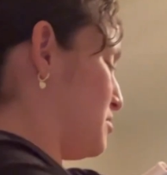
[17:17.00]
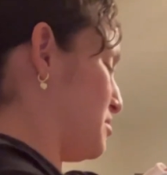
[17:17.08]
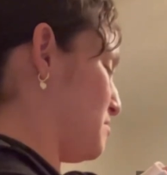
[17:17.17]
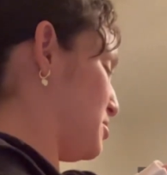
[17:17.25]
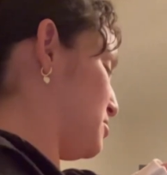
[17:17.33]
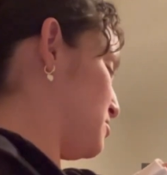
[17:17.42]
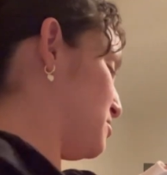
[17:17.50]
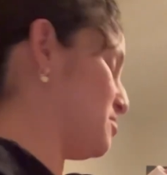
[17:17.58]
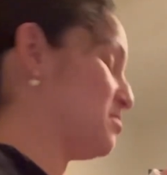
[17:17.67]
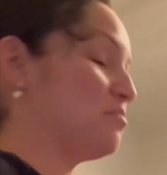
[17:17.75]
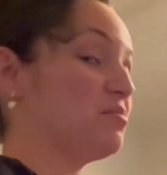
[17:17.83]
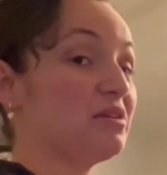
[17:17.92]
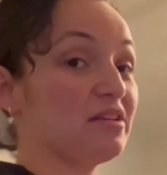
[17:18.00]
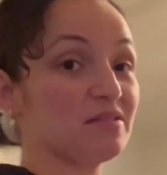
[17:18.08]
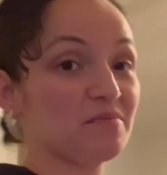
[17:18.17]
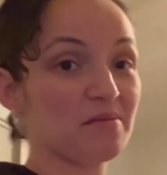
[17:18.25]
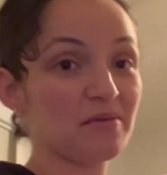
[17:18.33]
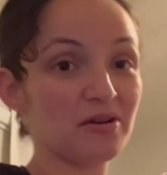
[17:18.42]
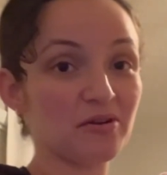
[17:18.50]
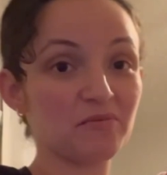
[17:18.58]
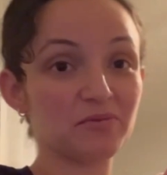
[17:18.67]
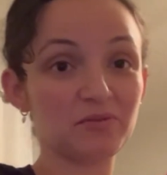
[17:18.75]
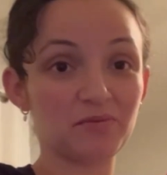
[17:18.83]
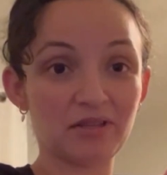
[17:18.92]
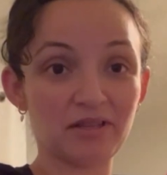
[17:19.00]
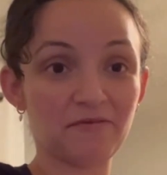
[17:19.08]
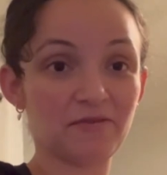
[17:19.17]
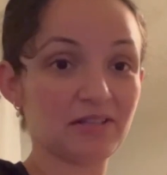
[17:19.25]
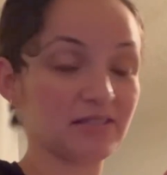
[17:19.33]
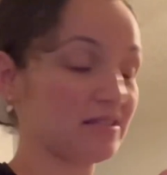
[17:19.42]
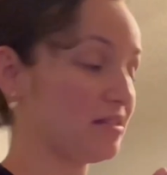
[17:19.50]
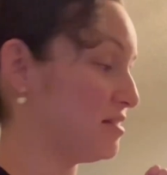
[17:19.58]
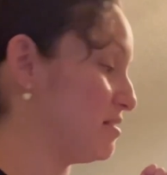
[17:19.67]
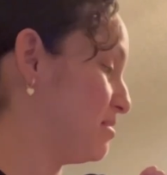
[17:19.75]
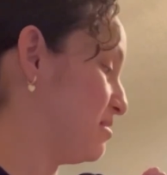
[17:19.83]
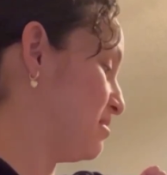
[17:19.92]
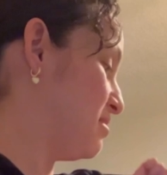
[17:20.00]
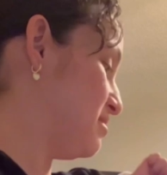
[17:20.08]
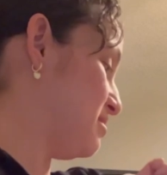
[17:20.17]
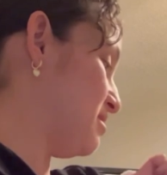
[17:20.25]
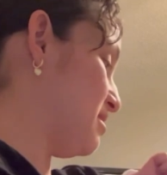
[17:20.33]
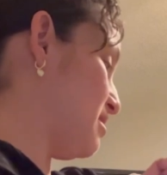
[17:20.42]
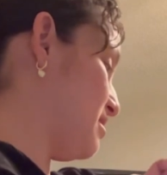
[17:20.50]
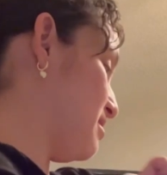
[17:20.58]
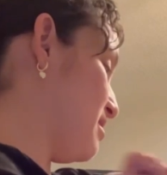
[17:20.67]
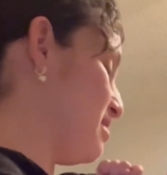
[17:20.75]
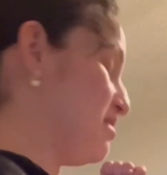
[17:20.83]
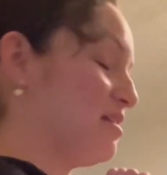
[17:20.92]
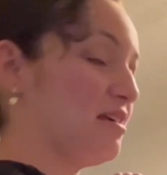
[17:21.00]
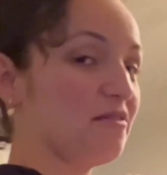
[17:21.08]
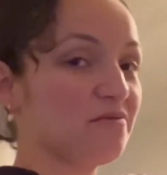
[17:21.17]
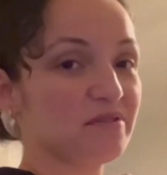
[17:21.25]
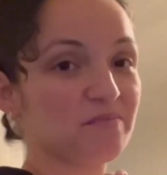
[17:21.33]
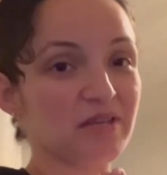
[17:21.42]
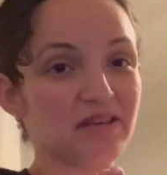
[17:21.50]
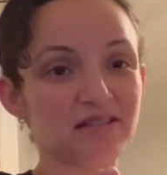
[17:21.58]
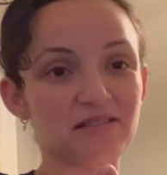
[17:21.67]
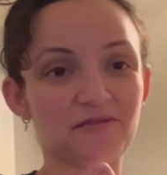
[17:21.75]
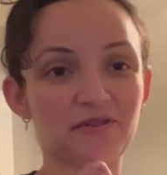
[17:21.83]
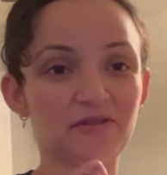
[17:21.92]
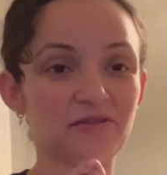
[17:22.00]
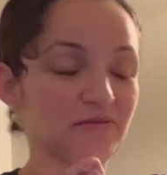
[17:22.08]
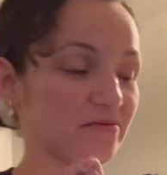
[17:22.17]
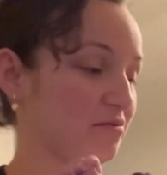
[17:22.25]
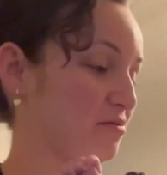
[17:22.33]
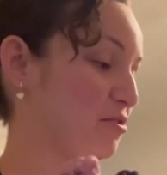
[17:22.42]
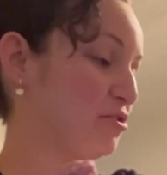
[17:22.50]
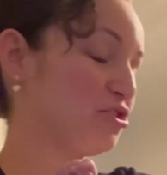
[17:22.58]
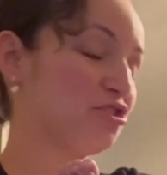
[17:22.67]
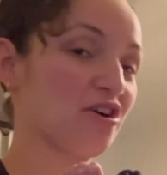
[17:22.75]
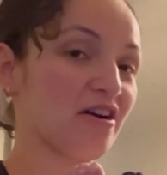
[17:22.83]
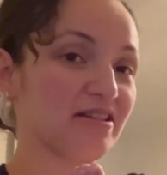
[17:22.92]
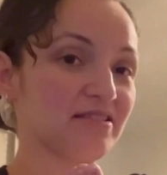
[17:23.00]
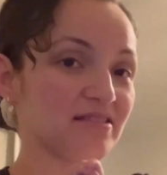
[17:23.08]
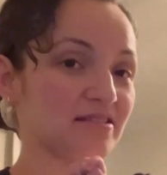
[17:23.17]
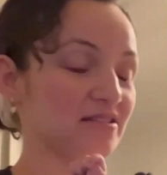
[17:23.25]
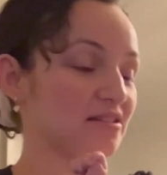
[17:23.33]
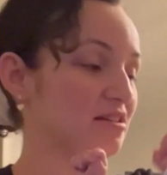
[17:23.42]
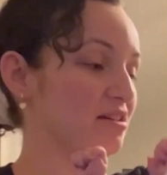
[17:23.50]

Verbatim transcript: good Because baby girl was really fussy today. I think it was because of her, her shots.